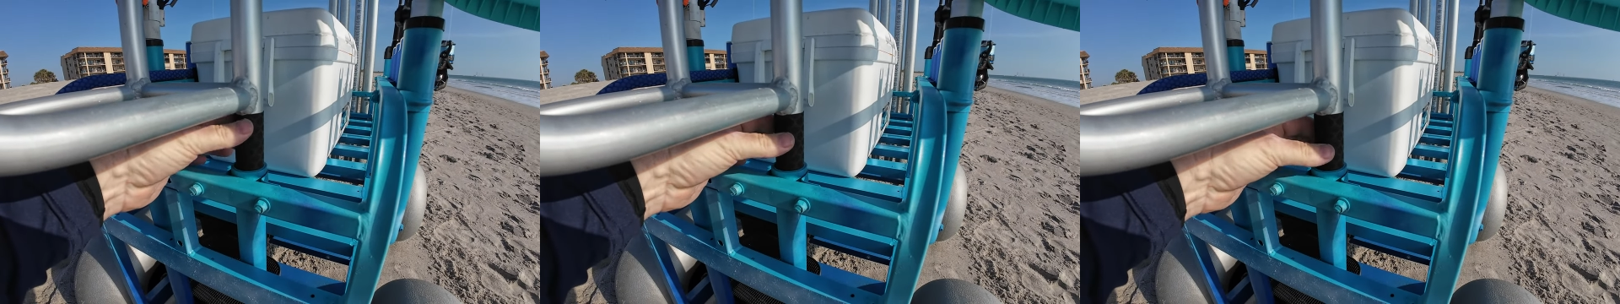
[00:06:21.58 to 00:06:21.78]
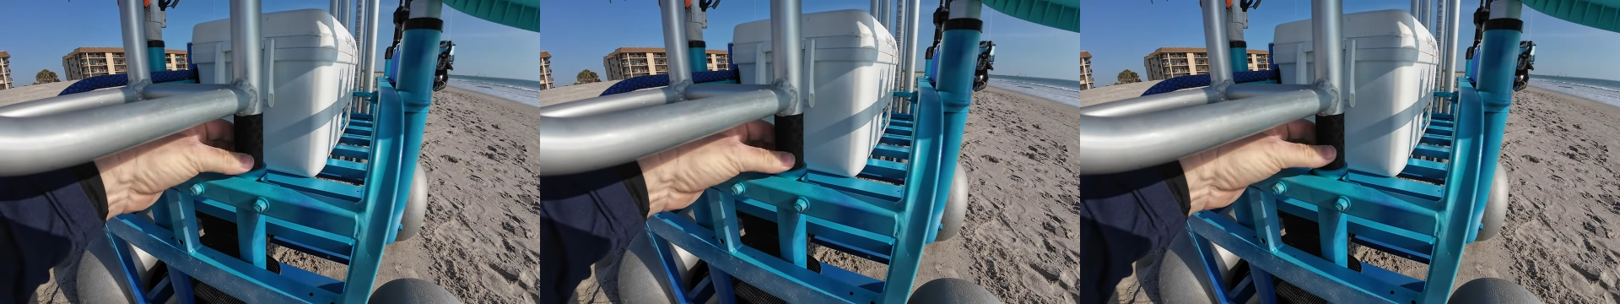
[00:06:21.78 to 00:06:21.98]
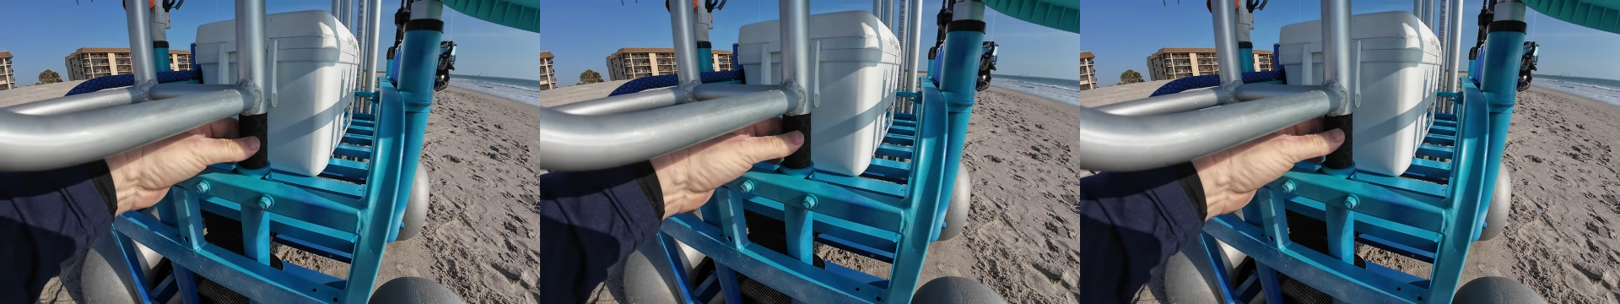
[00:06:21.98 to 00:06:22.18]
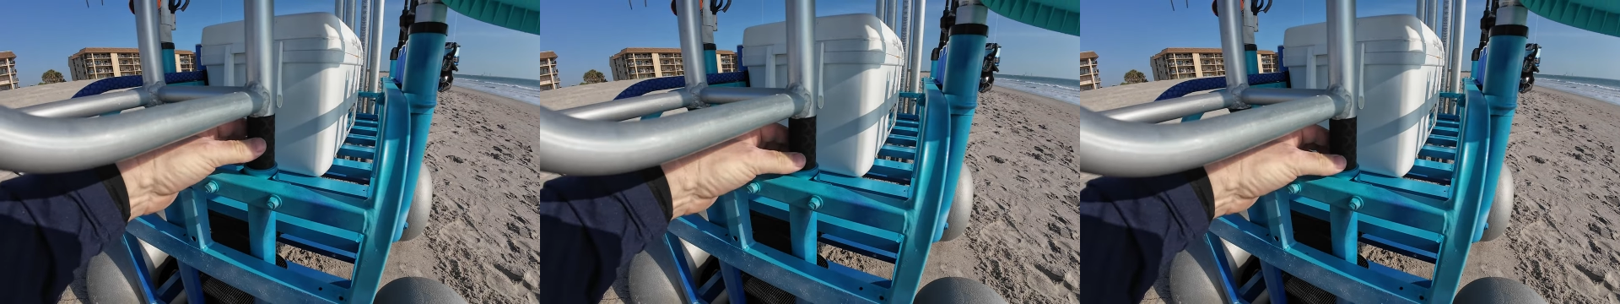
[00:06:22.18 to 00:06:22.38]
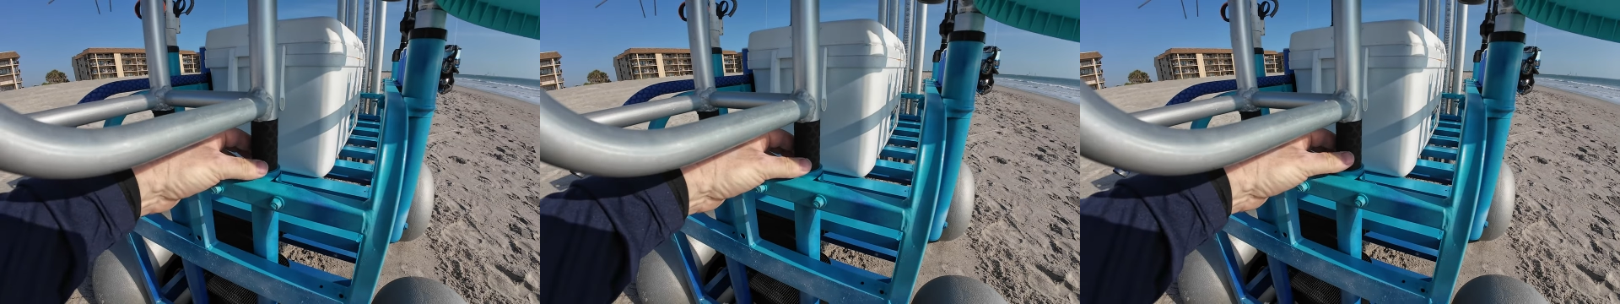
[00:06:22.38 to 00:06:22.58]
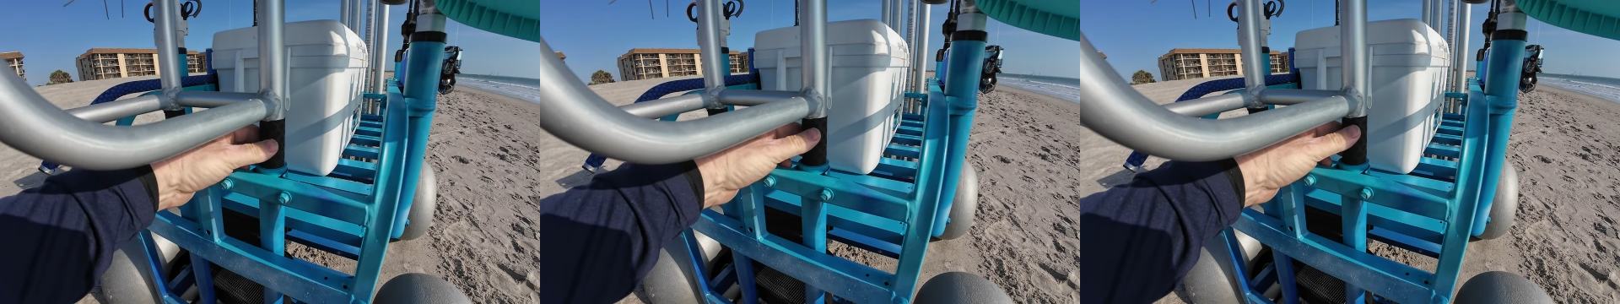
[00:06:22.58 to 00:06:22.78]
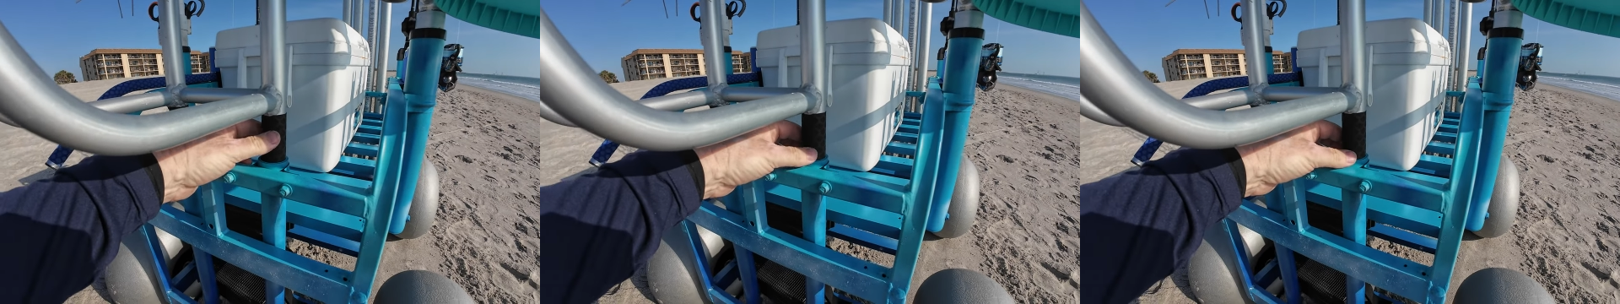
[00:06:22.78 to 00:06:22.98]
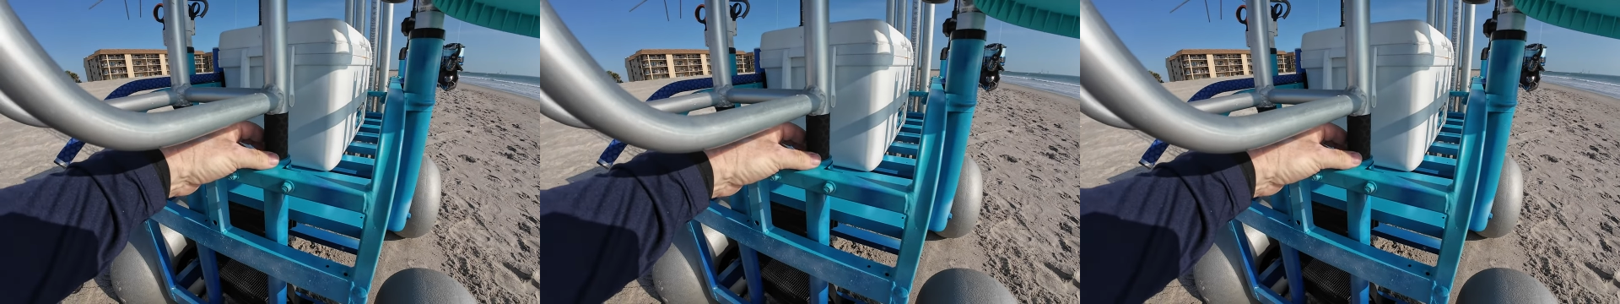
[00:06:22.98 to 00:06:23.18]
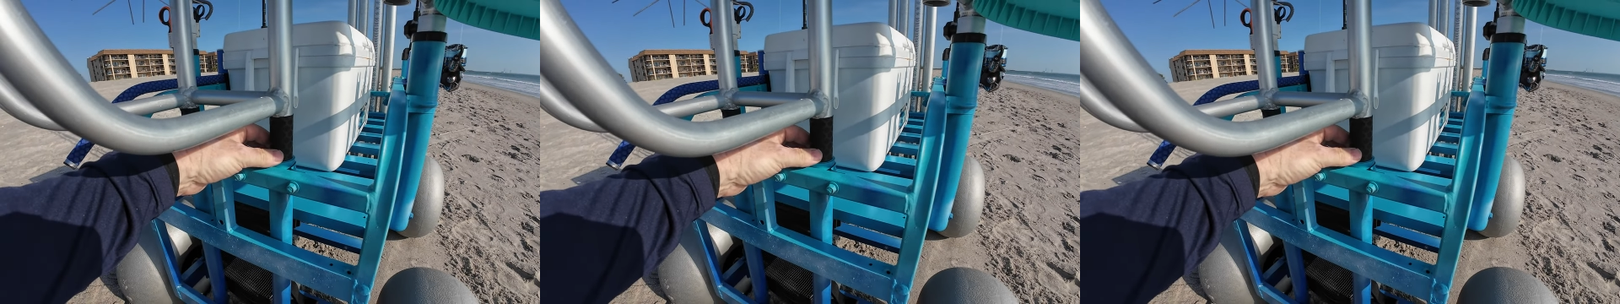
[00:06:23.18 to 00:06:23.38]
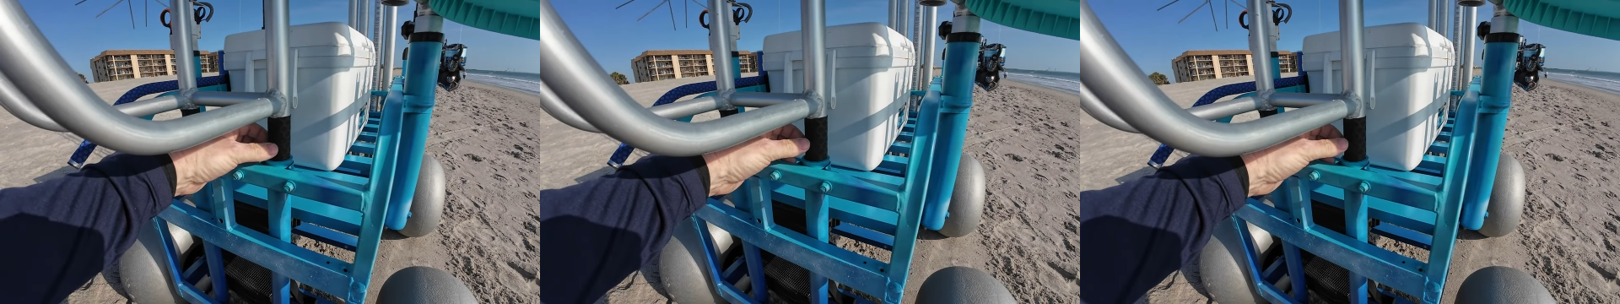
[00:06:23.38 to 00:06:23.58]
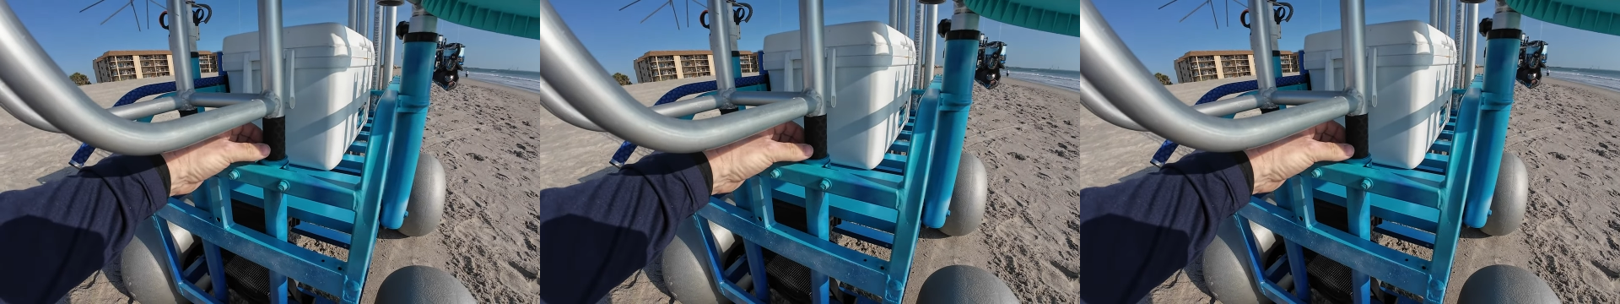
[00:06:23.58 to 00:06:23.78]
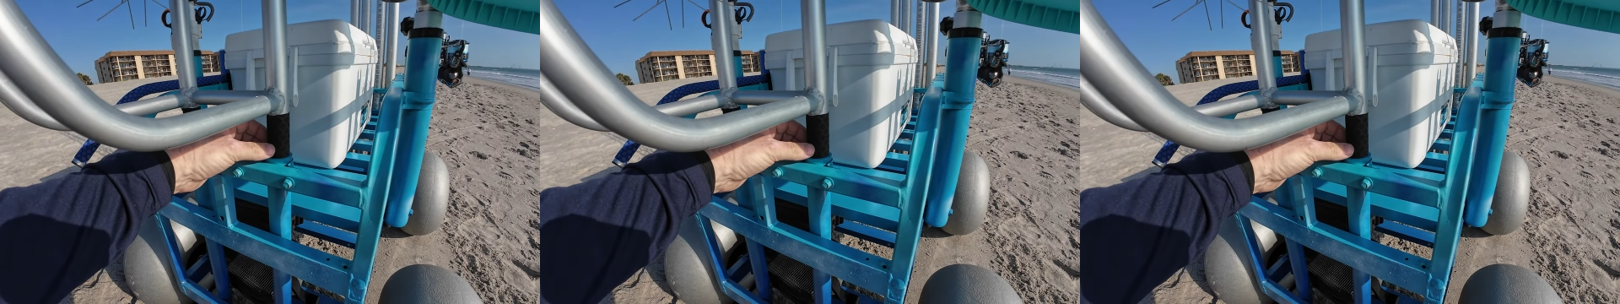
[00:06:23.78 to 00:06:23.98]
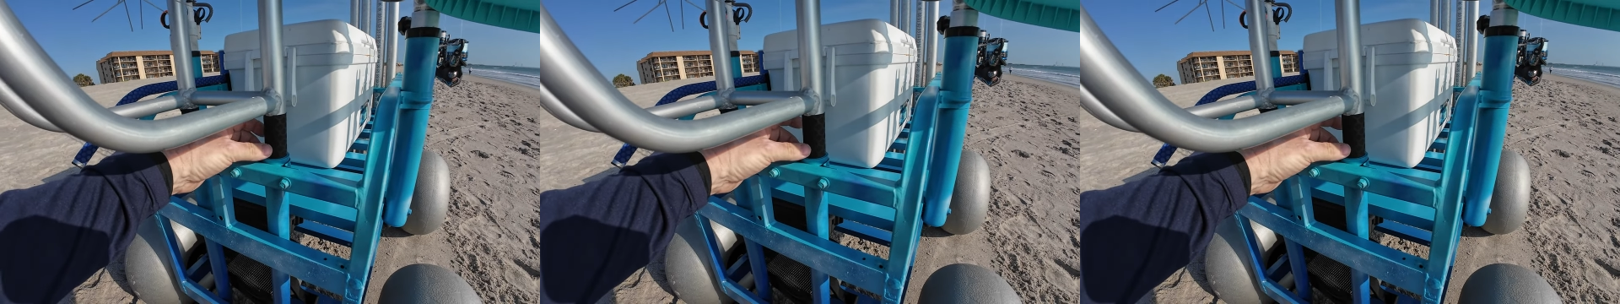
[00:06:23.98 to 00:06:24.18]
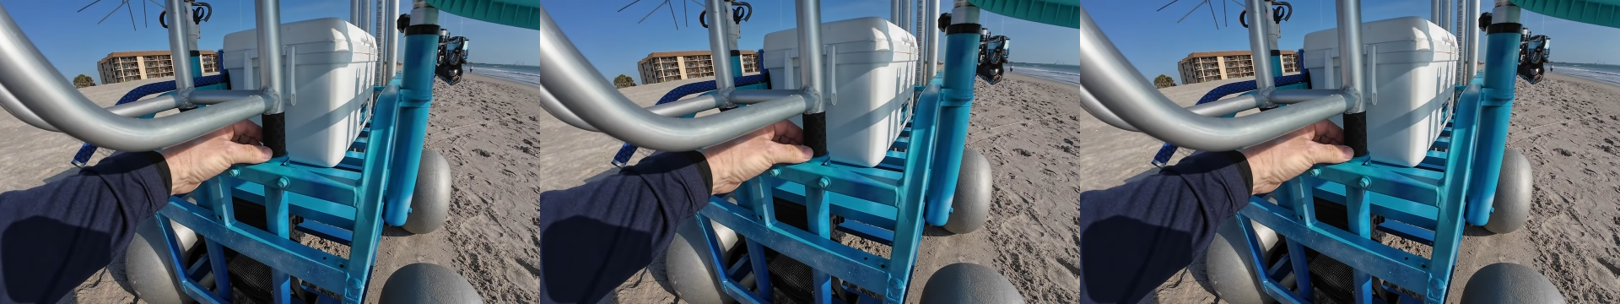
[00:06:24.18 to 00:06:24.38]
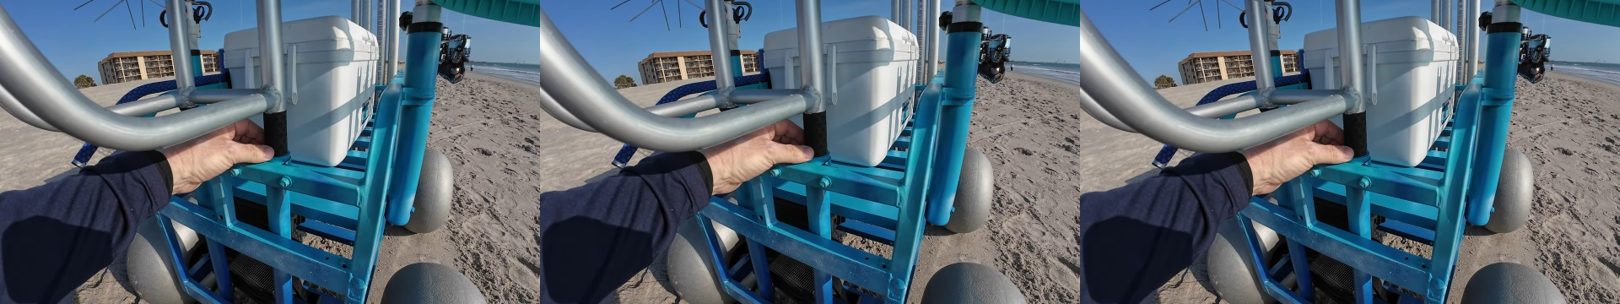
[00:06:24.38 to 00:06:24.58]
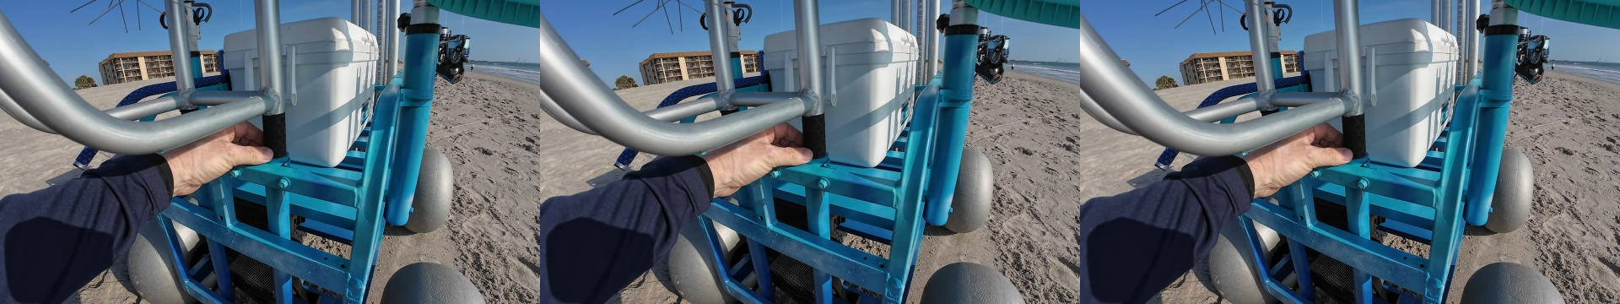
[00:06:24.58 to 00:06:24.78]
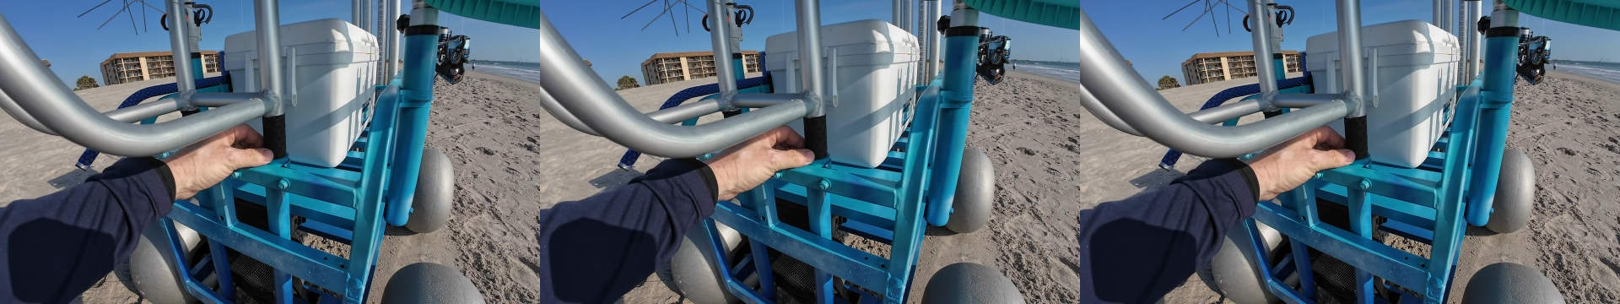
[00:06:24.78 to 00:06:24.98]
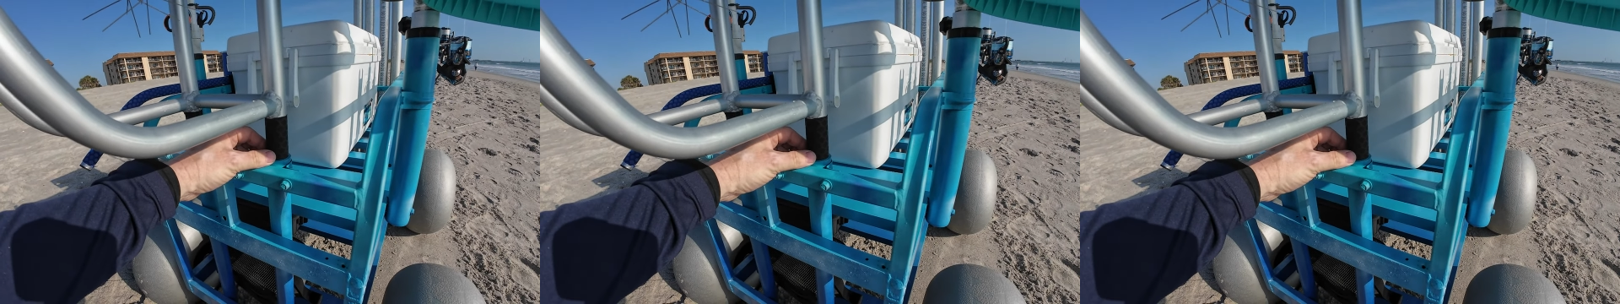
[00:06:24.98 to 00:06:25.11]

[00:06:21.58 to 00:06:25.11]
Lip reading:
(no speaker visible)